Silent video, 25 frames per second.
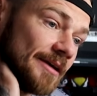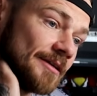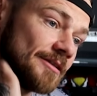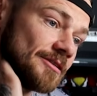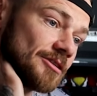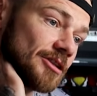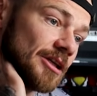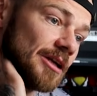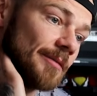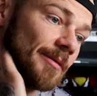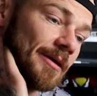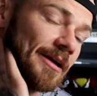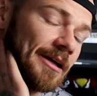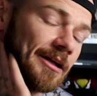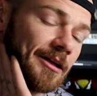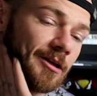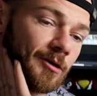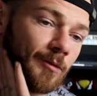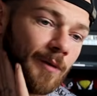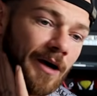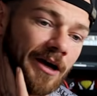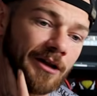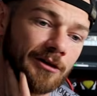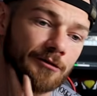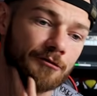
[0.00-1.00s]
It's going to be a little
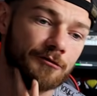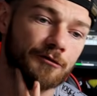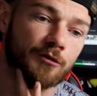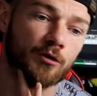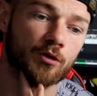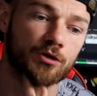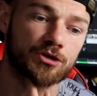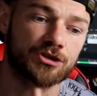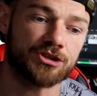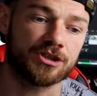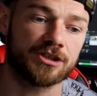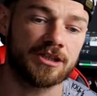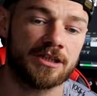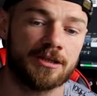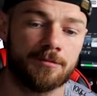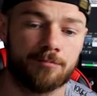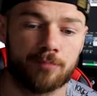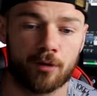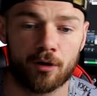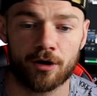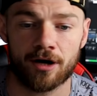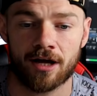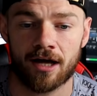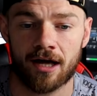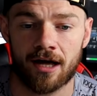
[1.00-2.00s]
while, unfortunately,
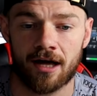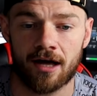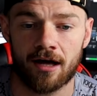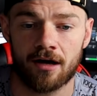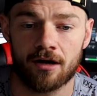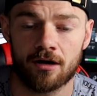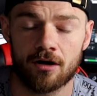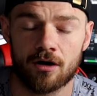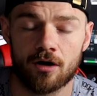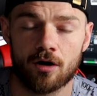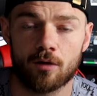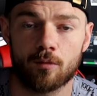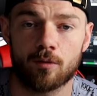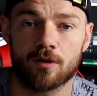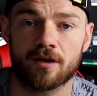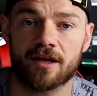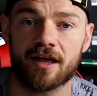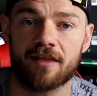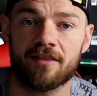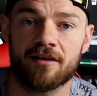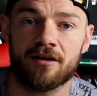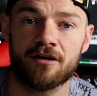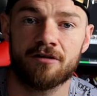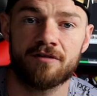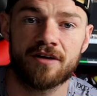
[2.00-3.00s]
but we'll
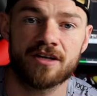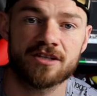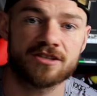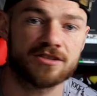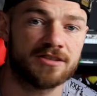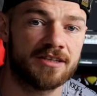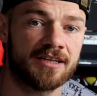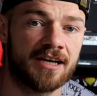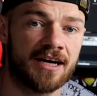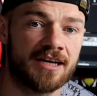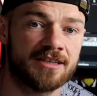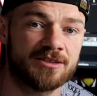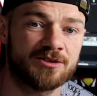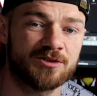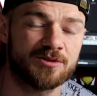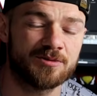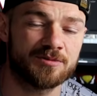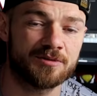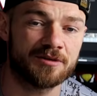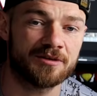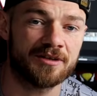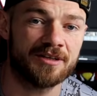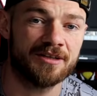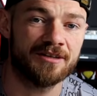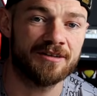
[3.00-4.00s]
get there eventually, guys, don't
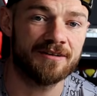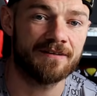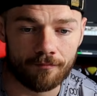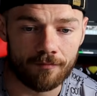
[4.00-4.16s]
worry.